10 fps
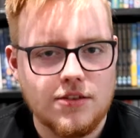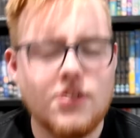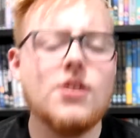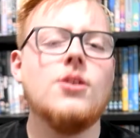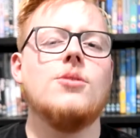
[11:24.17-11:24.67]

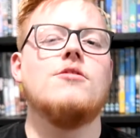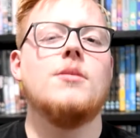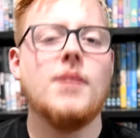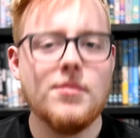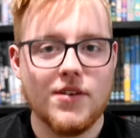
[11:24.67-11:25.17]
Dude,
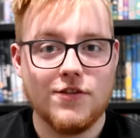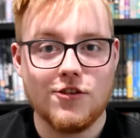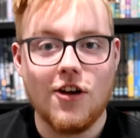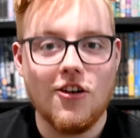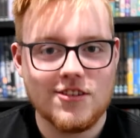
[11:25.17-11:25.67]
remember the
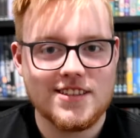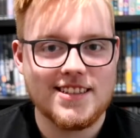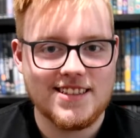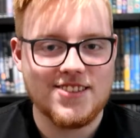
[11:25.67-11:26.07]
Rock's